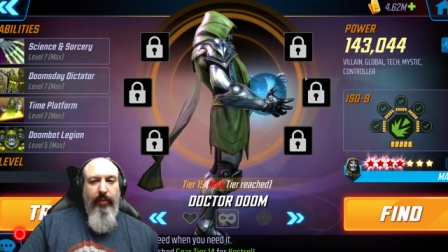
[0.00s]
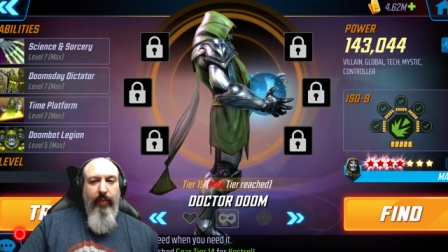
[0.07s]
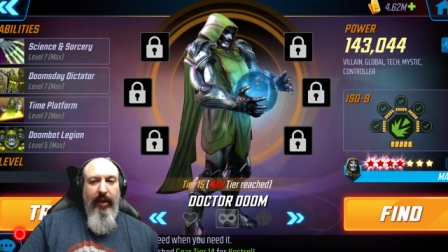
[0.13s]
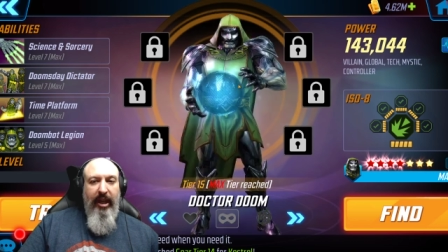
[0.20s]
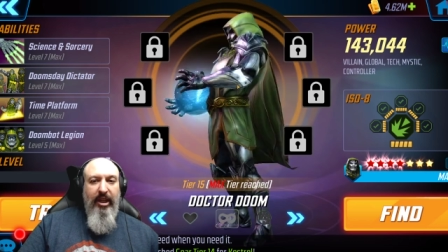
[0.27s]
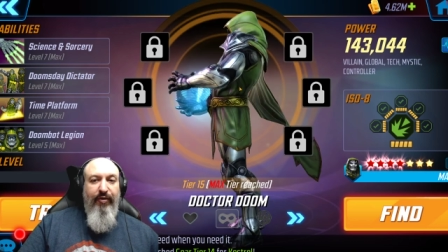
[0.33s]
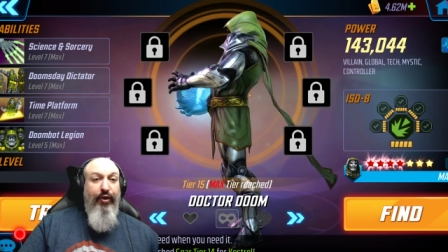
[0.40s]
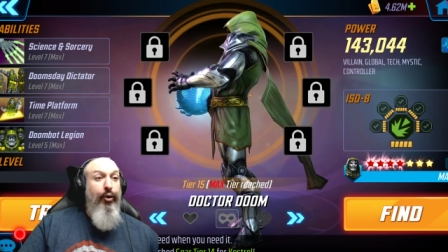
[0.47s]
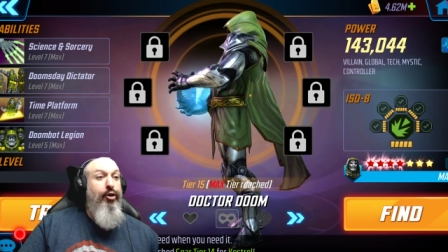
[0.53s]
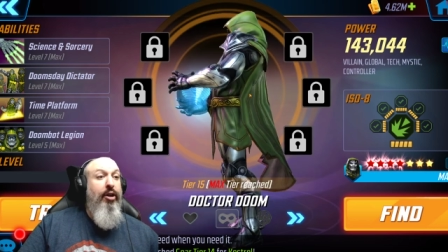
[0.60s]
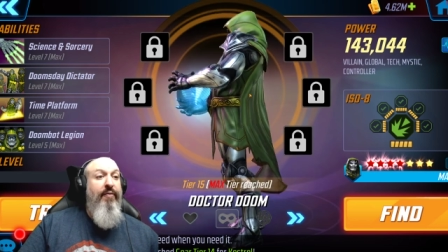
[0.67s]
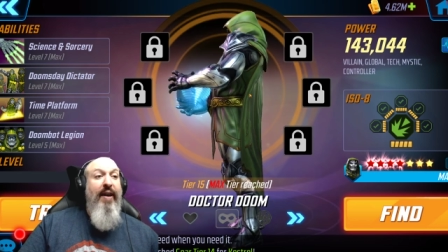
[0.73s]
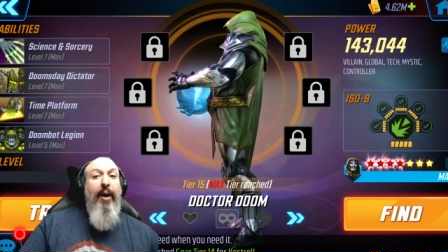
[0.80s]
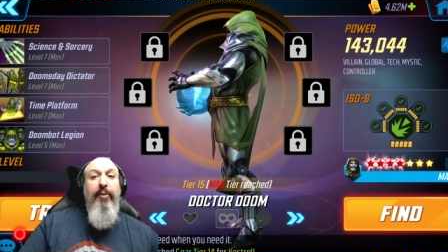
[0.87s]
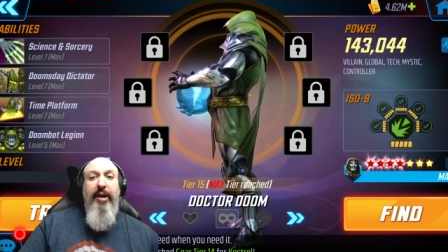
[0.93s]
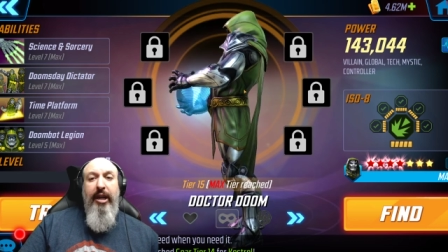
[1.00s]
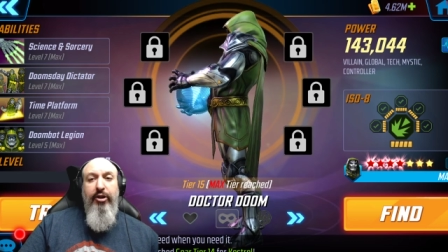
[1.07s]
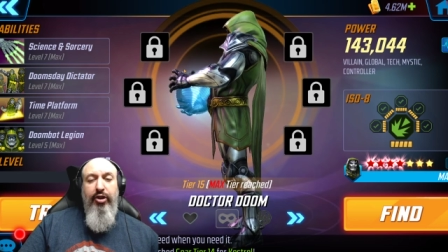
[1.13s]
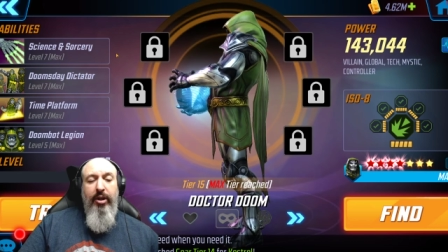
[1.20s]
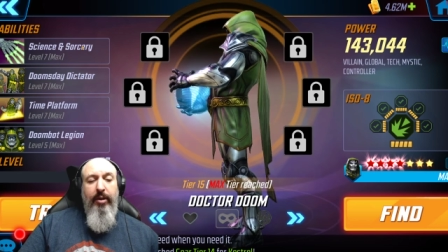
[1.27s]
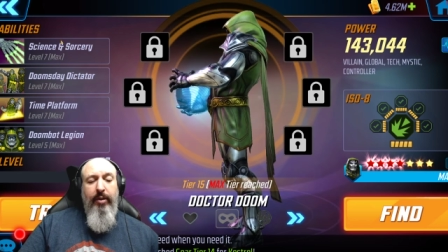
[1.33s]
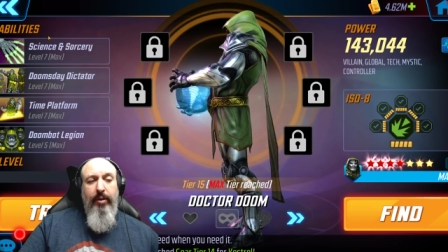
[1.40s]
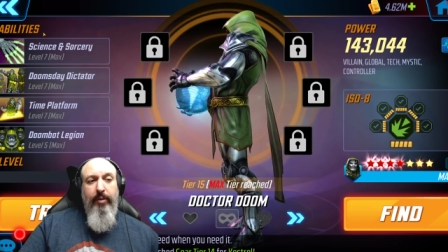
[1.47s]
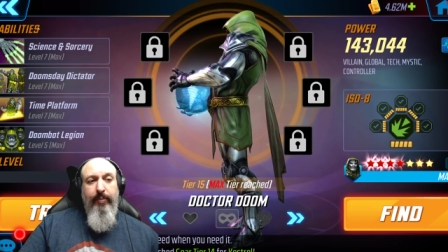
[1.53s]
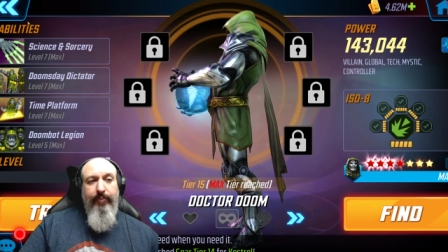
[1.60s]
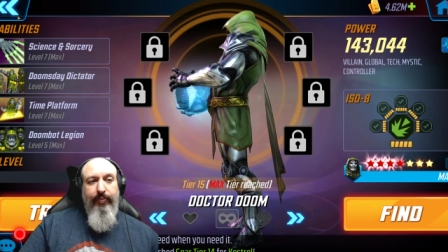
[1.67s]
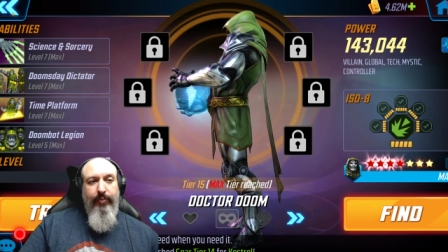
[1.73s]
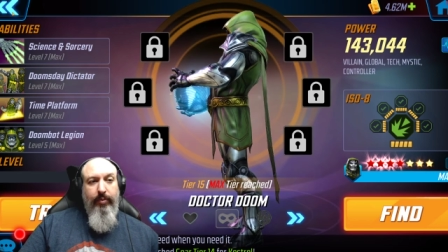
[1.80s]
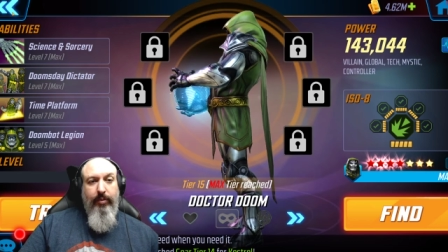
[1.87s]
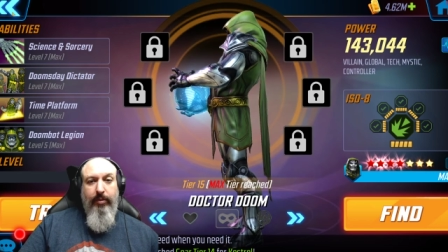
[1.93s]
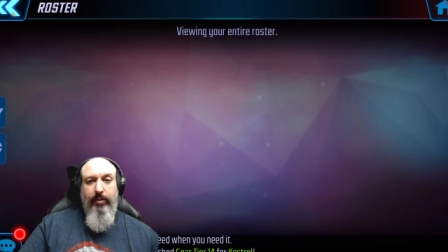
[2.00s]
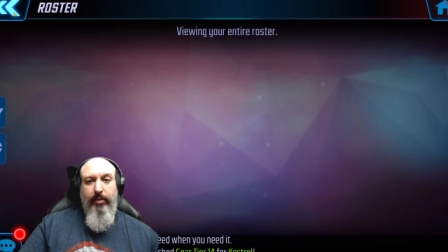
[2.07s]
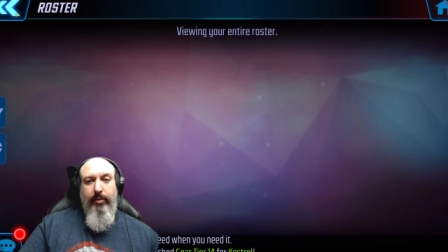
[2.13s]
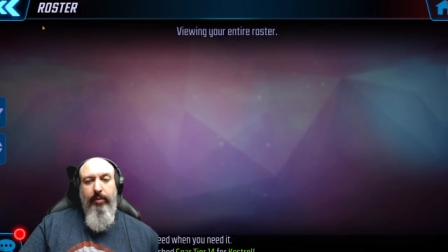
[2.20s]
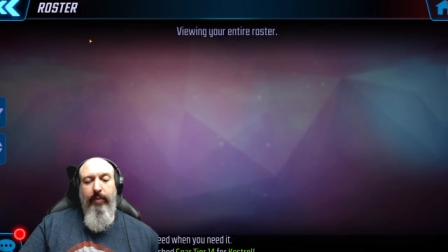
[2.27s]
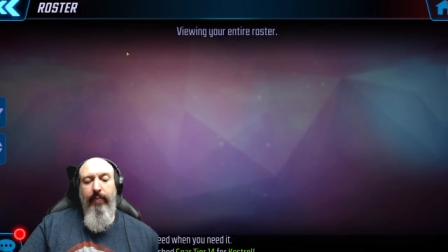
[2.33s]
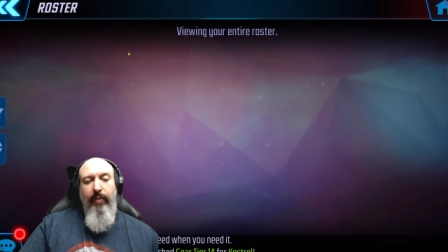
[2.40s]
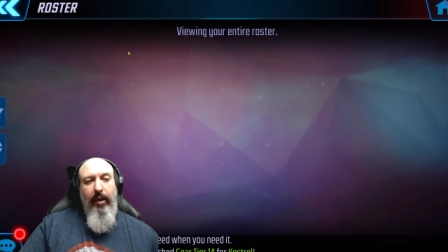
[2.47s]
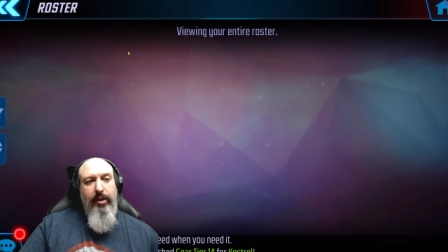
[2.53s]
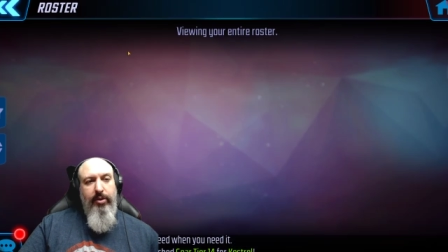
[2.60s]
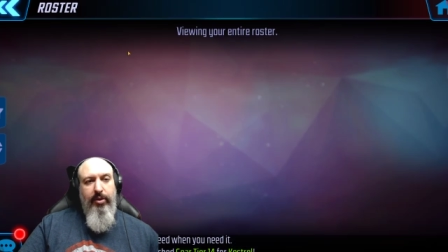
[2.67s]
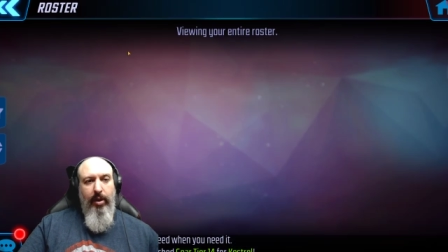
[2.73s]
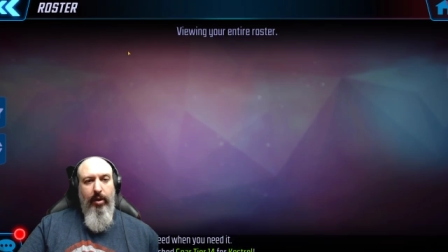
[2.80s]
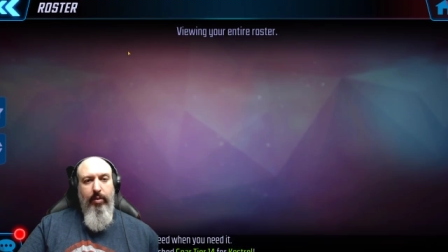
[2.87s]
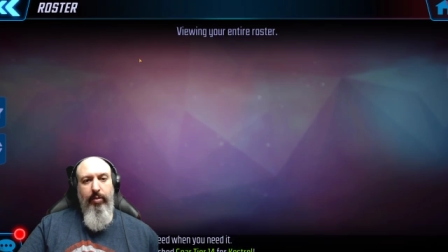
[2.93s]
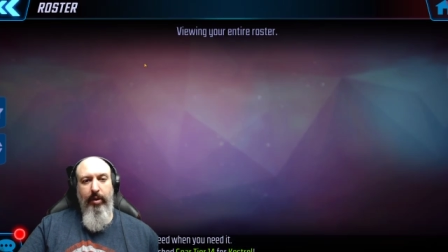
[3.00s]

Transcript: his future foundation. So,